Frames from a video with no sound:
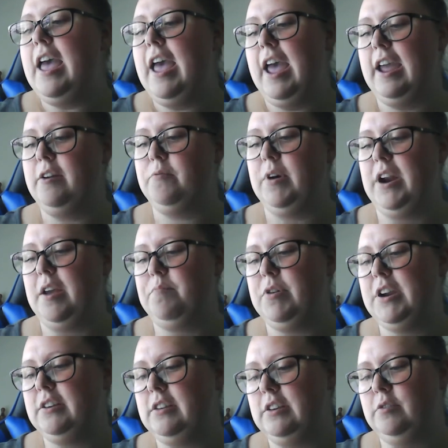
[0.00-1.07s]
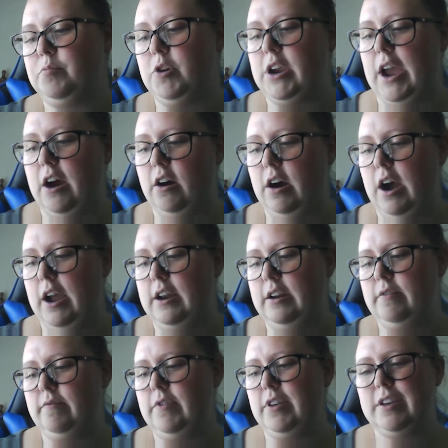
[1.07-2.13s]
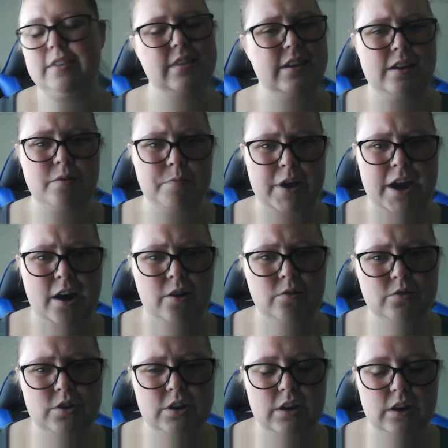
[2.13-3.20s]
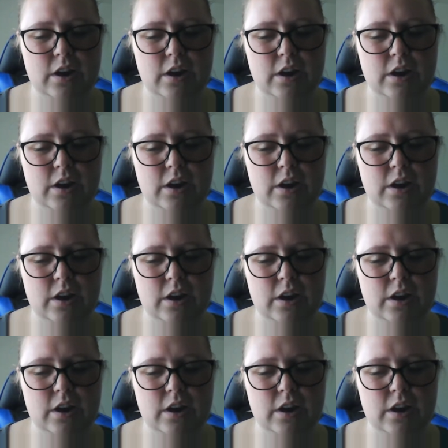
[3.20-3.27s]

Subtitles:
And when I picked this book out, I didn't really think about